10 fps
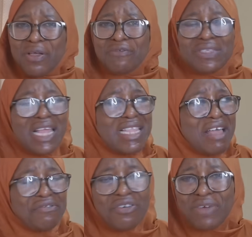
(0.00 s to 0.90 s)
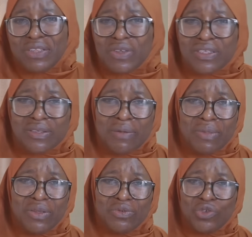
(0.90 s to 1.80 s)
you've stayed there for over 20
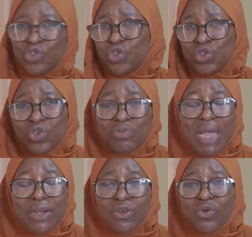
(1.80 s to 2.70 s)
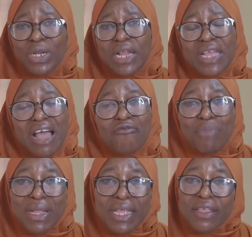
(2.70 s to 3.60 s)
something. You should be. I don't know whether
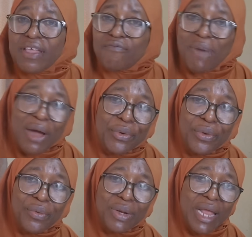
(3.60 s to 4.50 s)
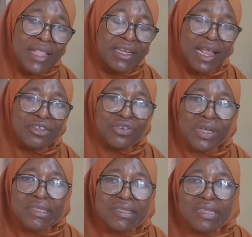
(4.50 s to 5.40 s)
they give parole, whether in the
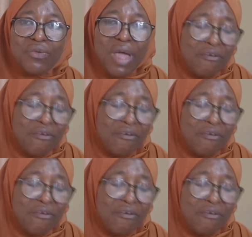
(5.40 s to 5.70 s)
Nigerian system we